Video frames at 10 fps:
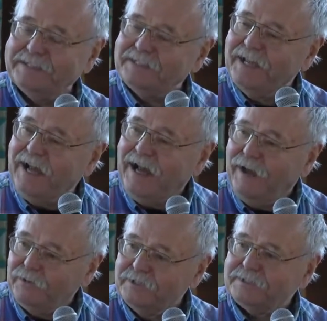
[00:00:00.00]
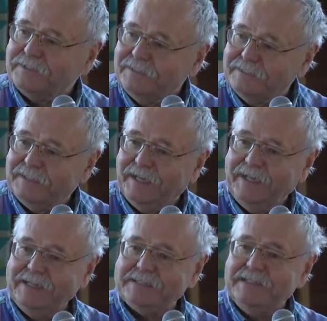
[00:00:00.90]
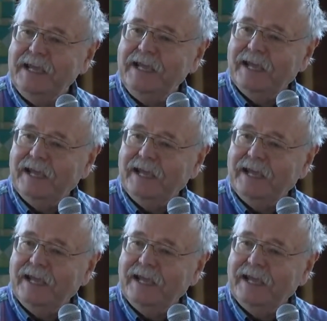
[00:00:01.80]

is the hours and the days